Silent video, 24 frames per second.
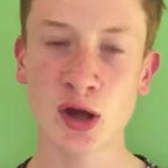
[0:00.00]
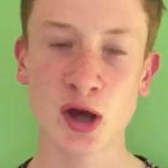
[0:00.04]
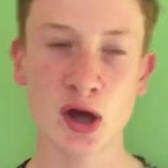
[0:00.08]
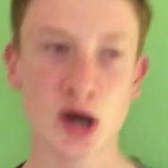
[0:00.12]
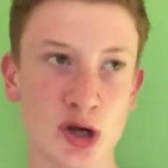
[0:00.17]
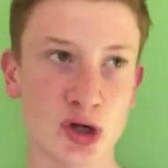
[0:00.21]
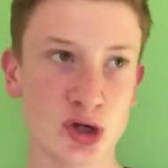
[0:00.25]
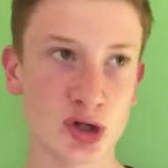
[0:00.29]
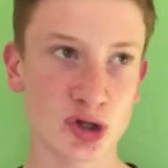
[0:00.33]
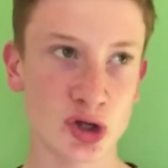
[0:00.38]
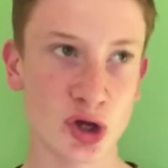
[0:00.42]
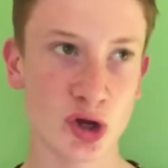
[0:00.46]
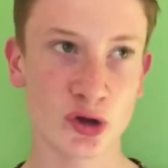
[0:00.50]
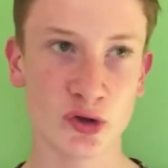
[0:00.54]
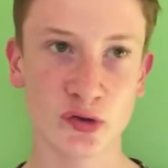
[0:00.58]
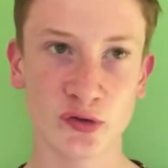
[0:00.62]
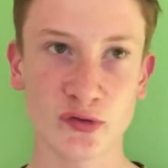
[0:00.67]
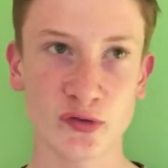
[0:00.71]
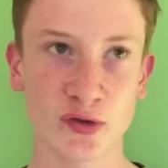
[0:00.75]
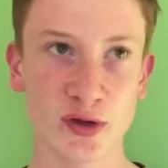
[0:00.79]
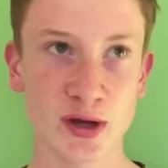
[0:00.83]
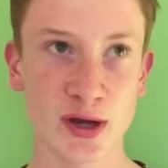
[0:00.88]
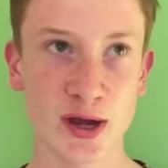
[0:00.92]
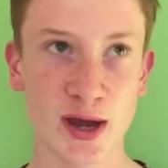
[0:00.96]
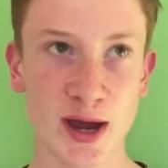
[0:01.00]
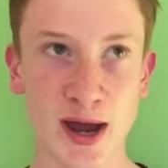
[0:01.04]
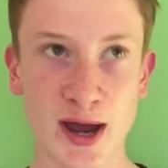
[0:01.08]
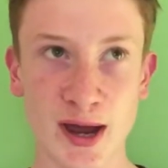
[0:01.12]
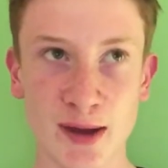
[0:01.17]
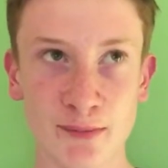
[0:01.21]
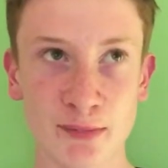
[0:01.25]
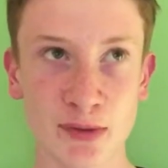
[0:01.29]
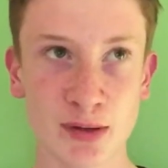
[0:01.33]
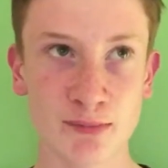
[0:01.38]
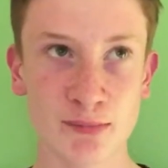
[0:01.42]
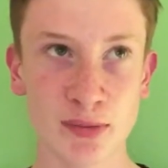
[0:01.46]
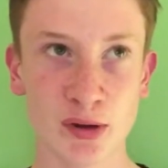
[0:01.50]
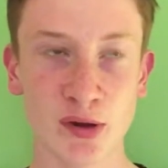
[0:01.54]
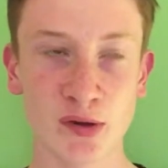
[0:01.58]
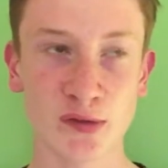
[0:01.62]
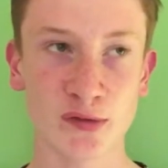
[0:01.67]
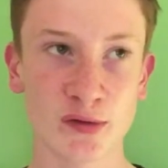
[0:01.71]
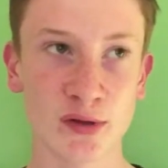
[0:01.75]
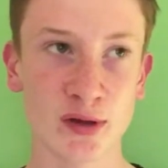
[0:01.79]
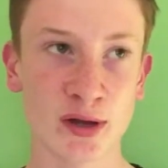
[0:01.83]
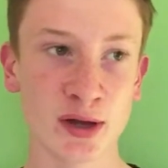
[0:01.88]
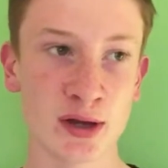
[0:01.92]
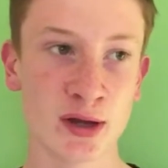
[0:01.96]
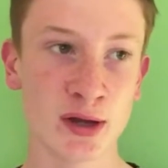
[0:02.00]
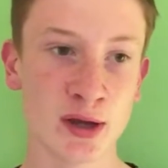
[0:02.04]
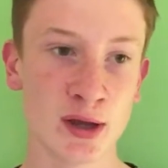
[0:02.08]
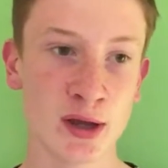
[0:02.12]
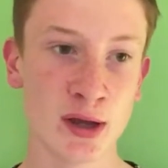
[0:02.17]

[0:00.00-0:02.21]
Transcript: I just can't see it happening personally.